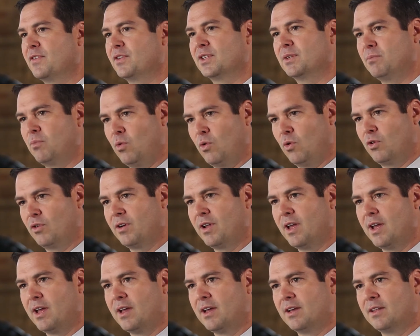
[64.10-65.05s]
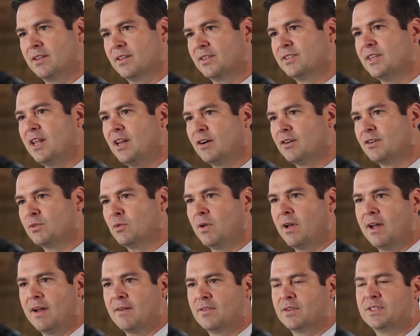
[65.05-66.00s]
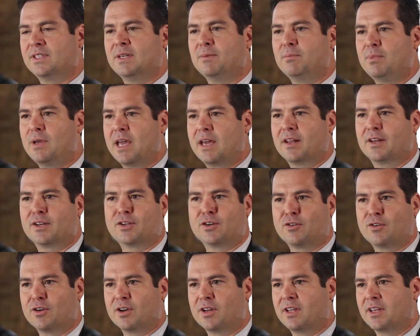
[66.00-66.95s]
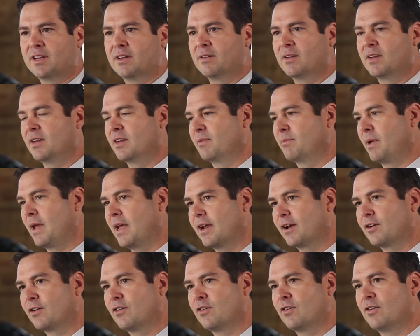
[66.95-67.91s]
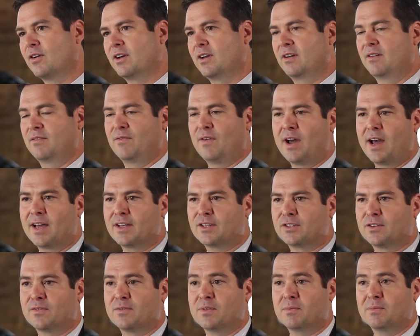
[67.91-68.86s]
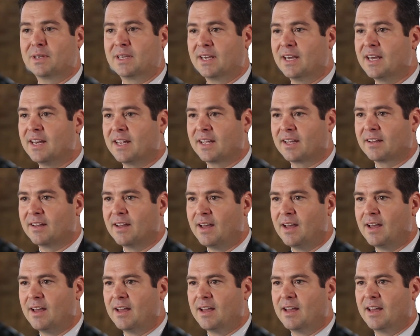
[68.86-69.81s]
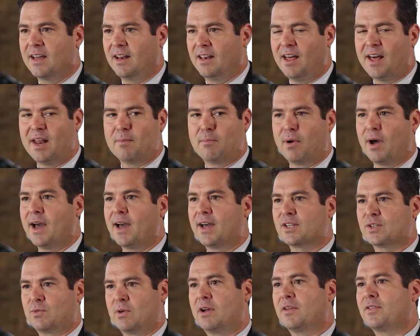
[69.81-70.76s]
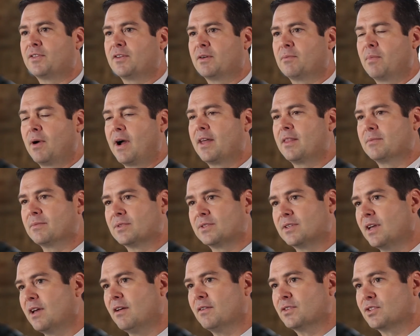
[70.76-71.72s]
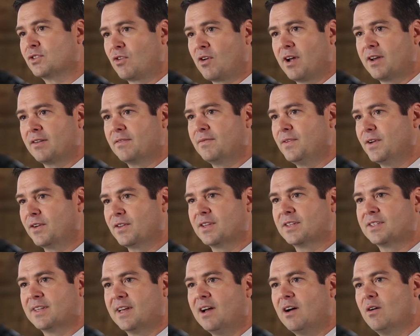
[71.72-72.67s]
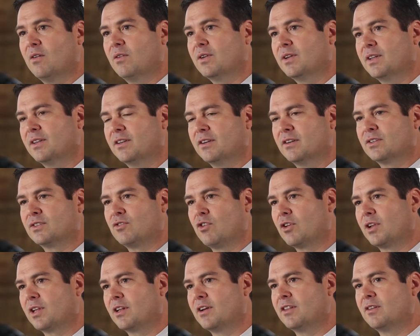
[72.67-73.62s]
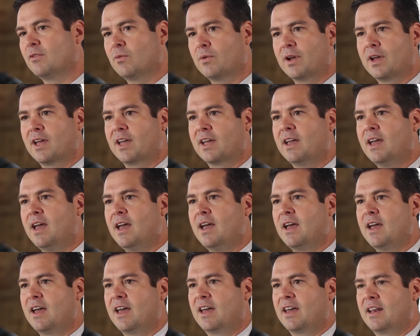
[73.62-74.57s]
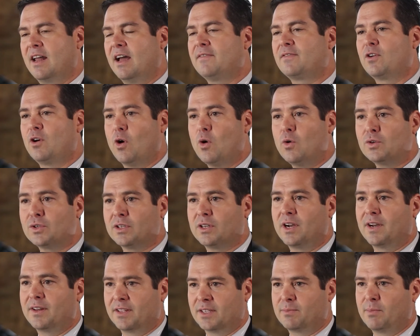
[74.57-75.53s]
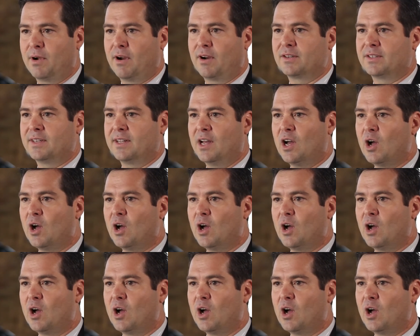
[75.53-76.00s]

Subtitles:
the support. The sellers will have a CPA, an attorney, and a banker, and an advisor from the beginning, and a lot of buyers are out there by themselves trying to figure this out, and they're struggling on the way. And I've coached a lot of these buyers and